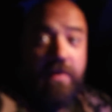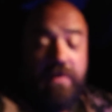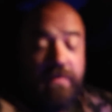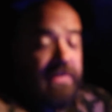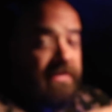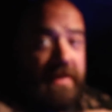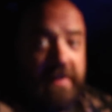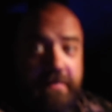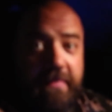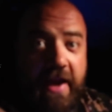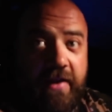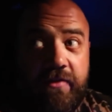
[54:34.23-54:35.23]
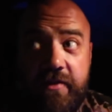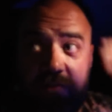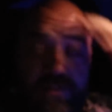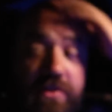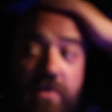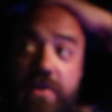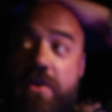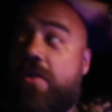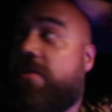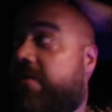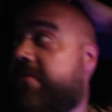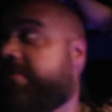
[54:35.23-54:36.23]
We've been taking back roads and going all over